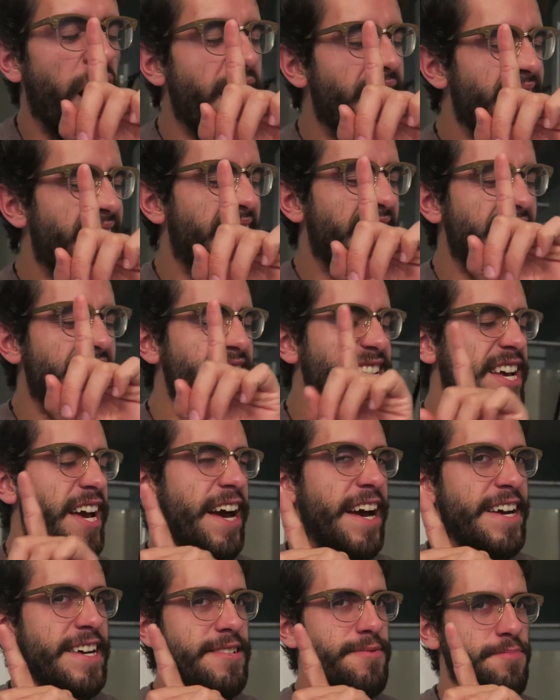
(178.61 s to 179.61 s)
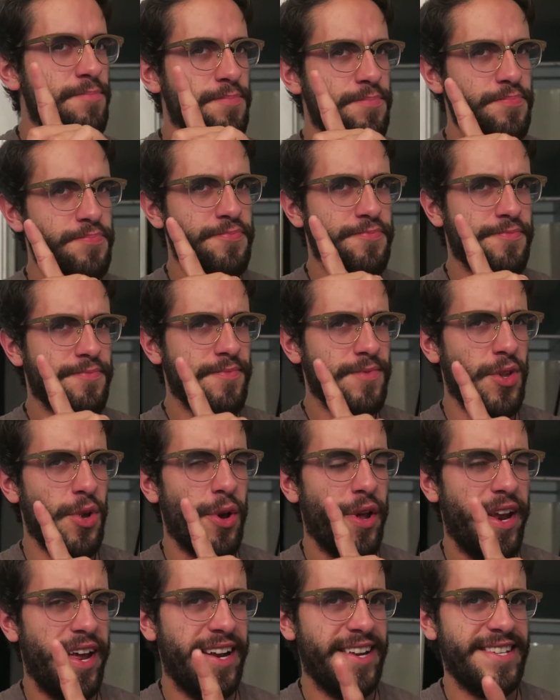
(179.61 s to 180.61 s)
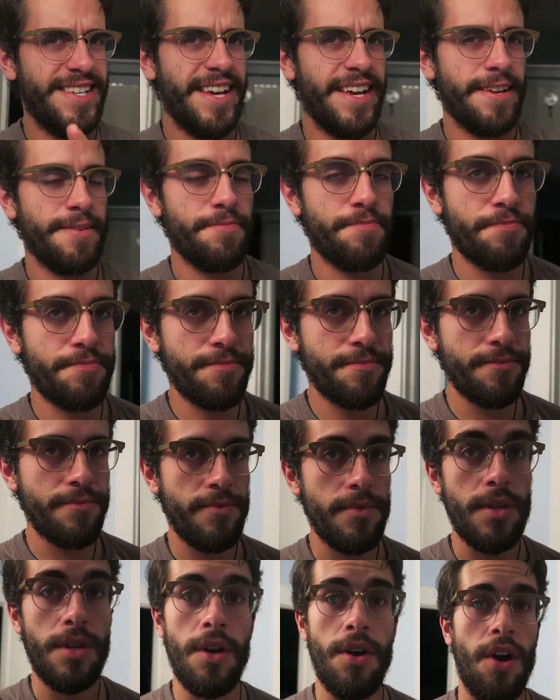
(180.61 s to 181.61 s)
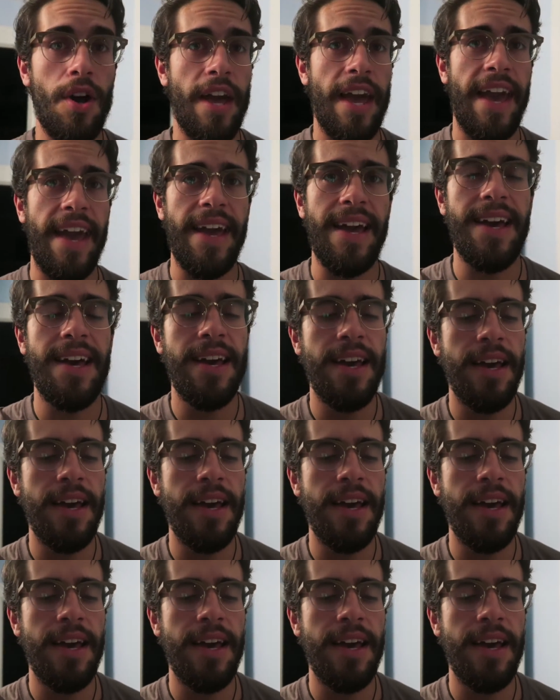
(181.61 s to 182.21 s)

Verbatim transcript: Hold on a second. Okay.